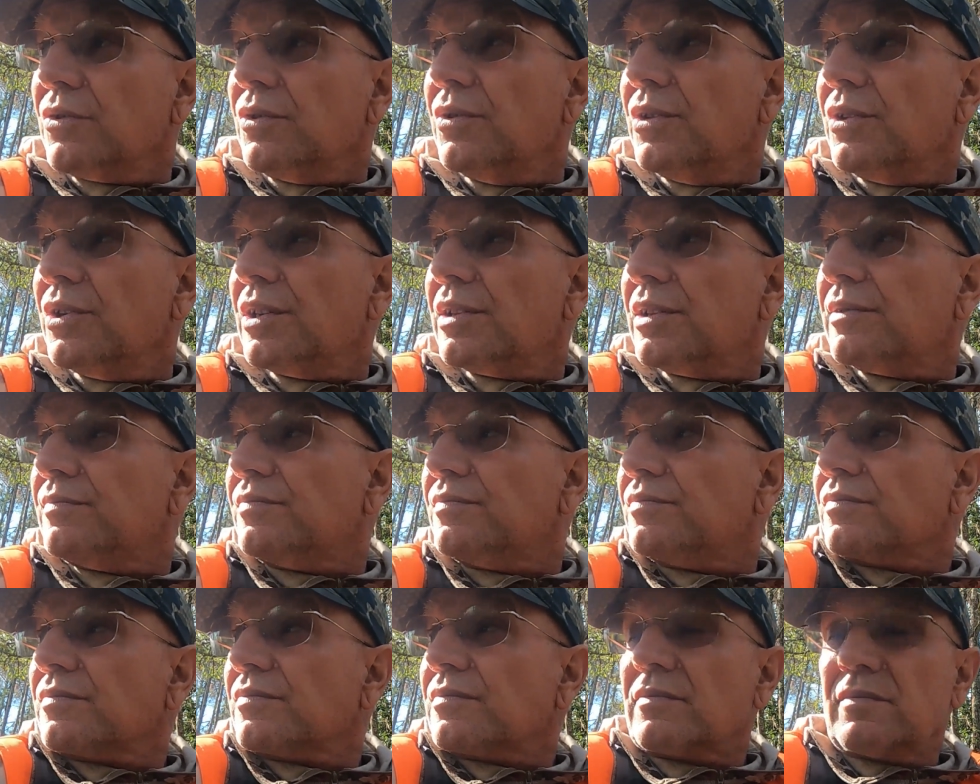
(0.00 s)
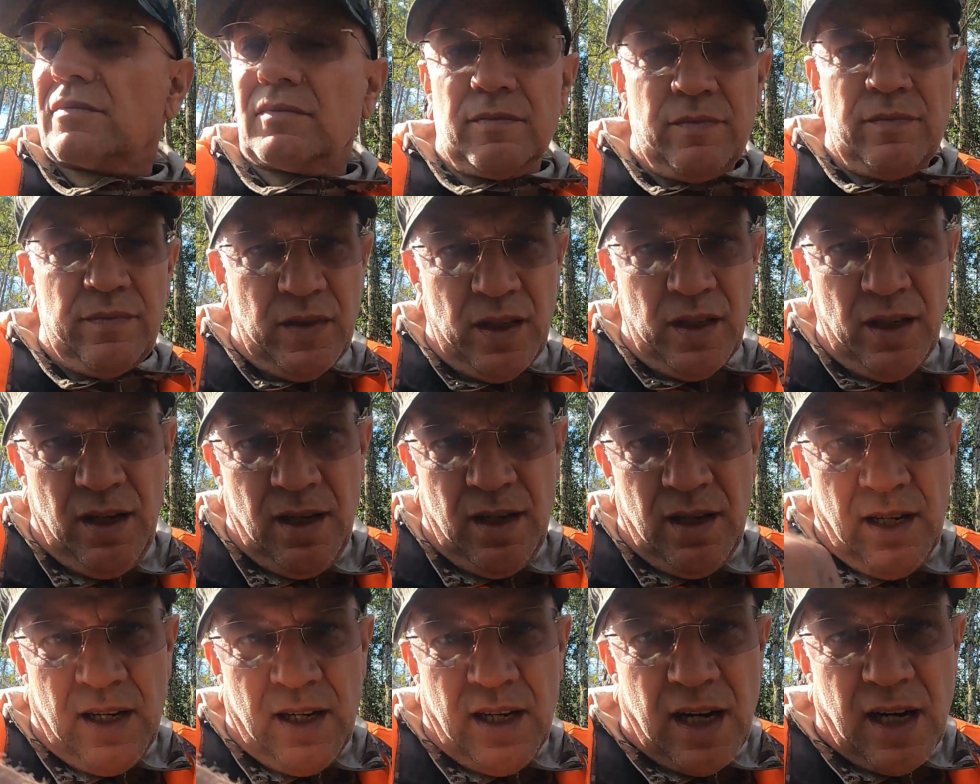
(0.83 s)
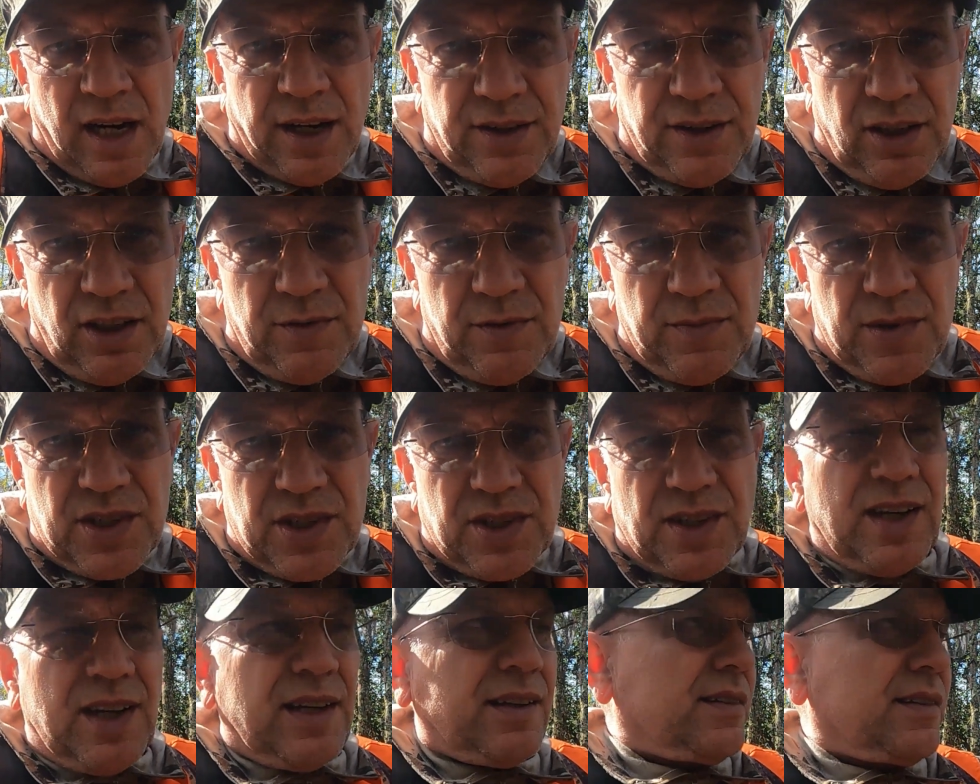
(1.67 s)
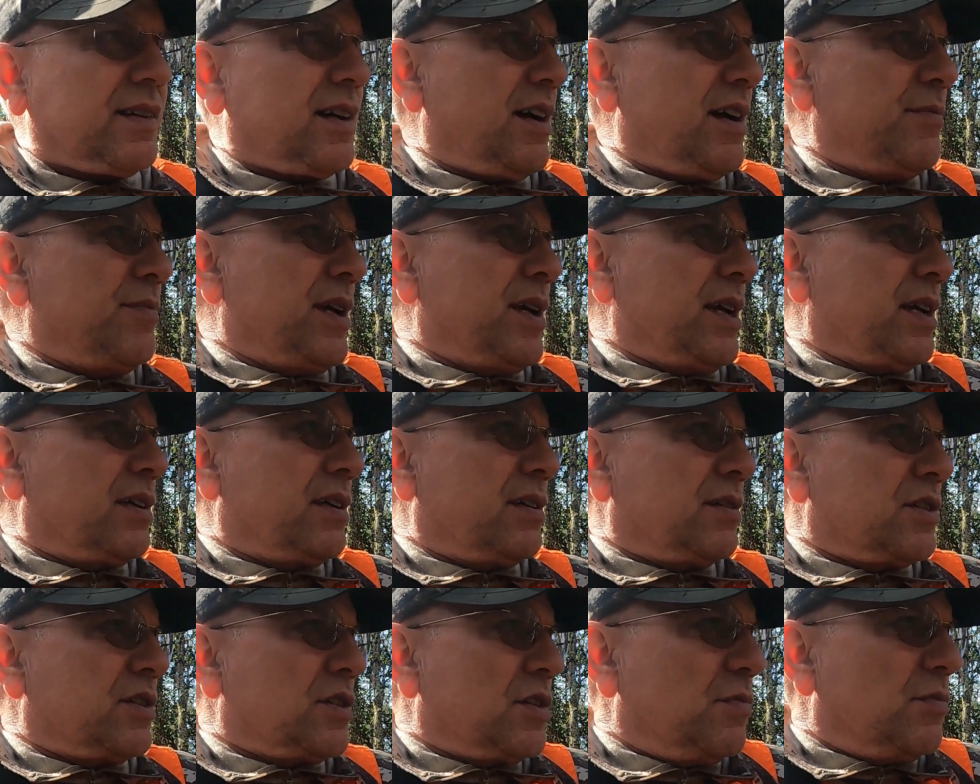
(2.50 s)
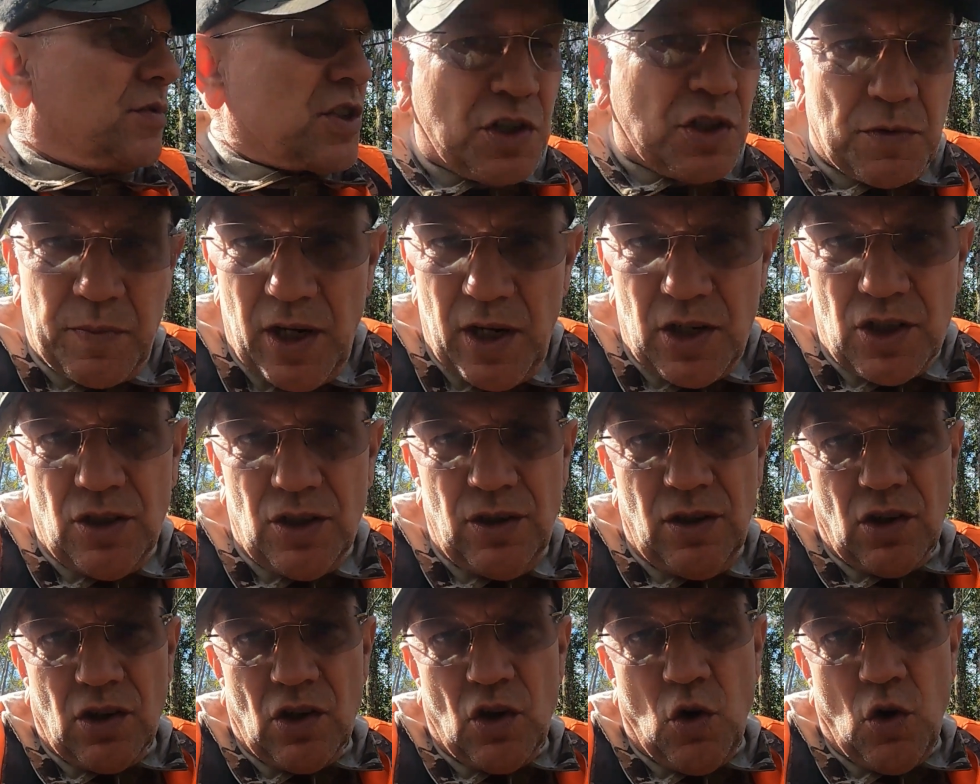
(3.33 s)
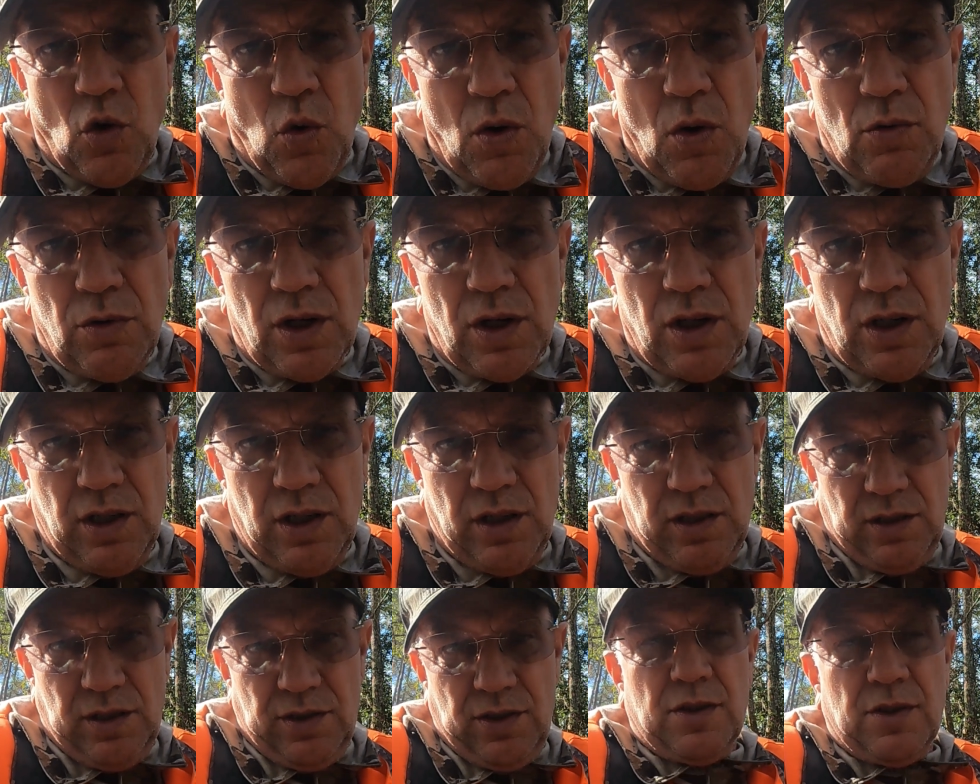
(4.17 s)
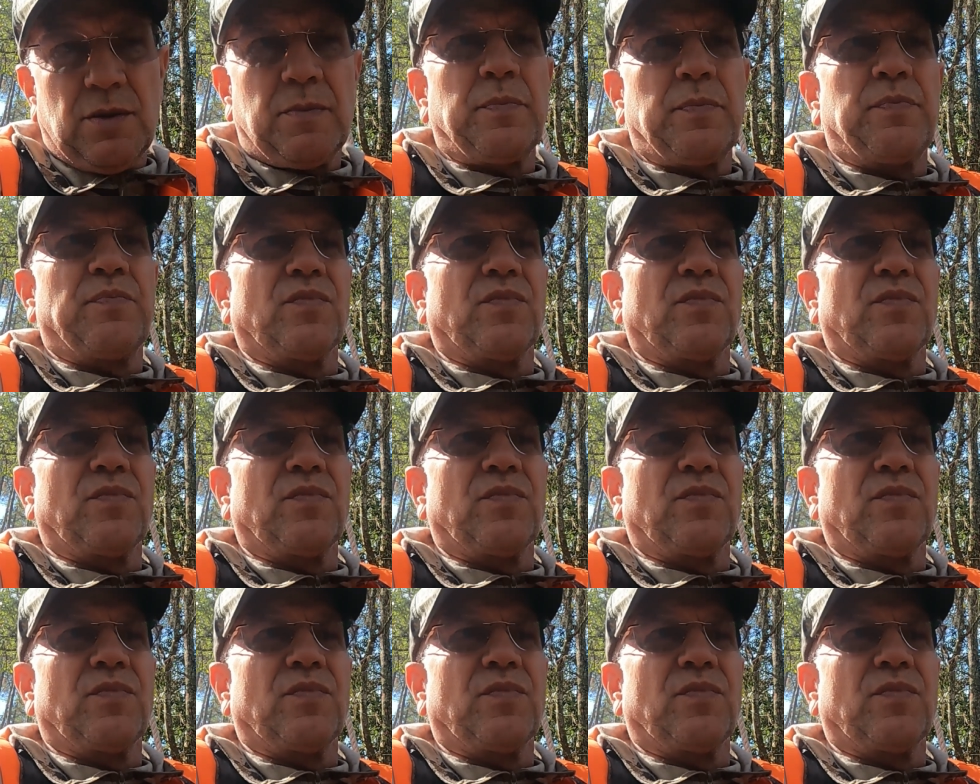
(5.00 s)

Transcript: through there. Another mistake that I make, especially on quota hunts,